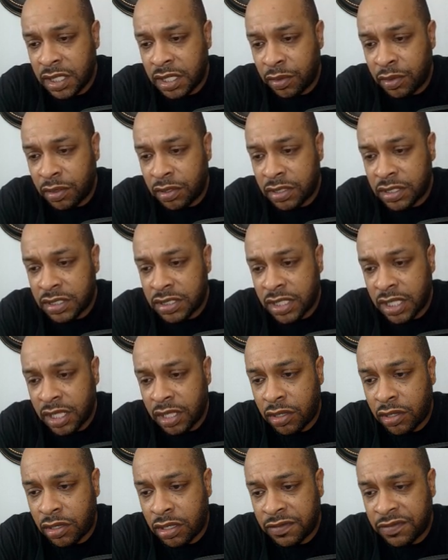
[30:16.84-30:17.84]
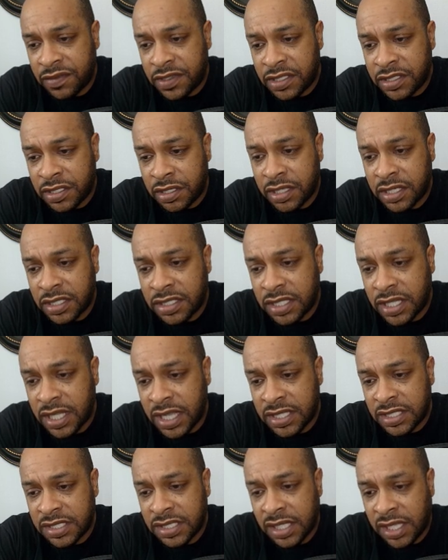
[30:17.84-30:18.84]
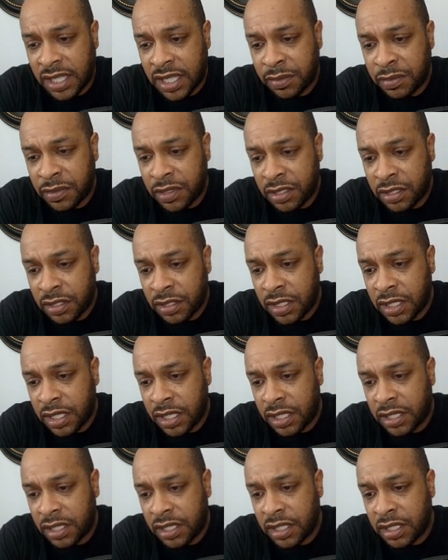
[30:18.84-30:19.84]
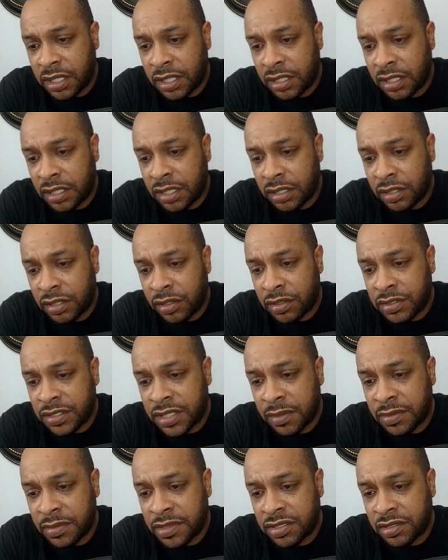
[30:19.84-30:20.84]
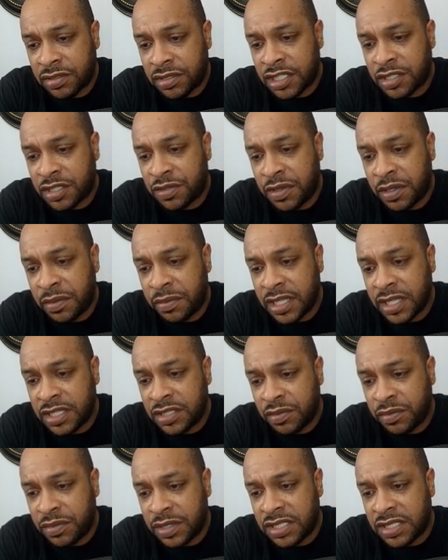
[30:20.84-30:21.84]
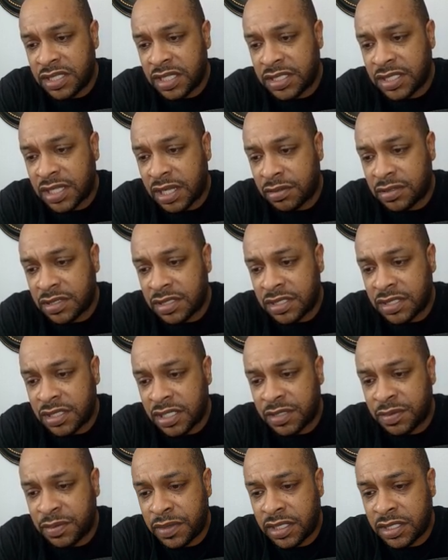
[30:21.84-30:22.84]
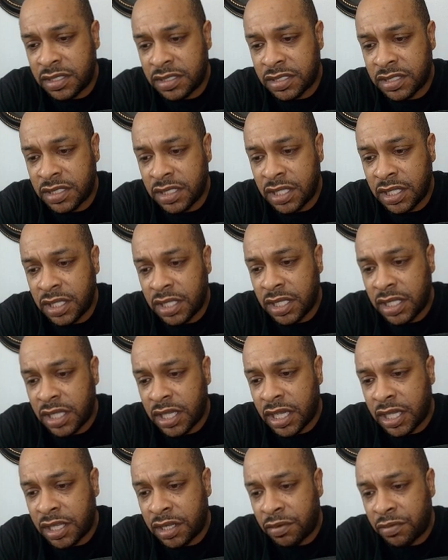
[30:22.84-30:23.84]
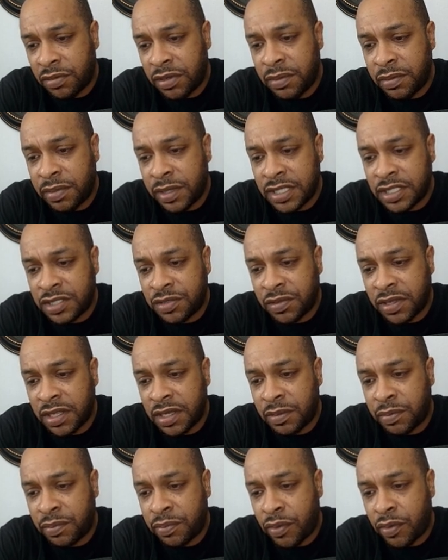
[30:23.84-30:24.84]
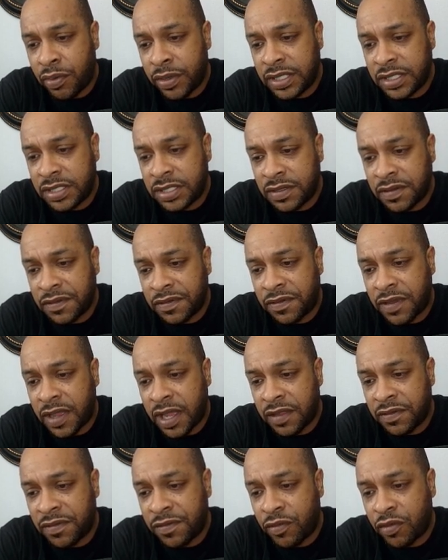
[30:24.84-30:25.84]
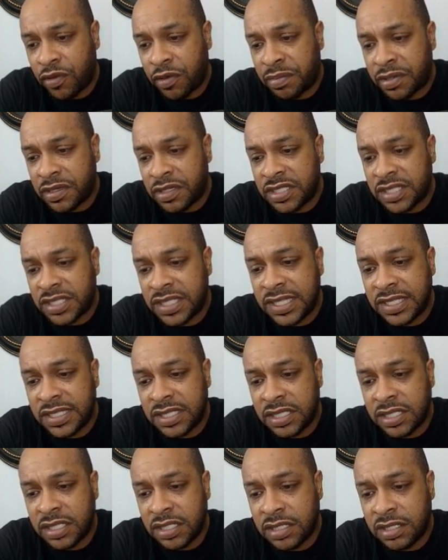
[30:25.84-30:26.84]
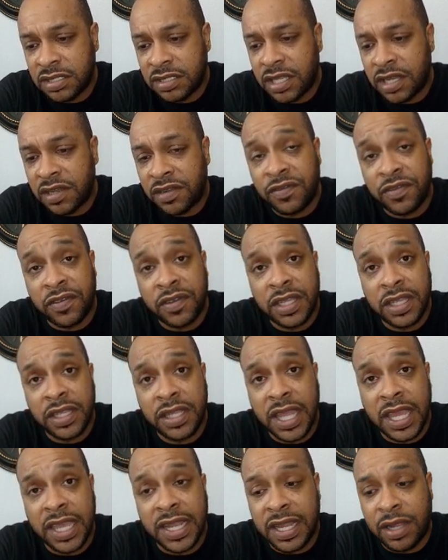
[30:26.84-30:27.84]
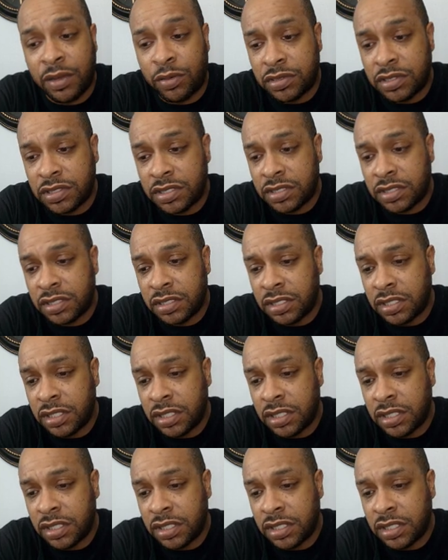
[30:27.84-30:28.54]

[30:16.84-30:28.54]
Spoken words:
and we're going to stake all of it, turn it into S Klima, and then the time until next rebase will be 6 hours and 6 minutes at a rebase rate of 0.54% every 8 hours.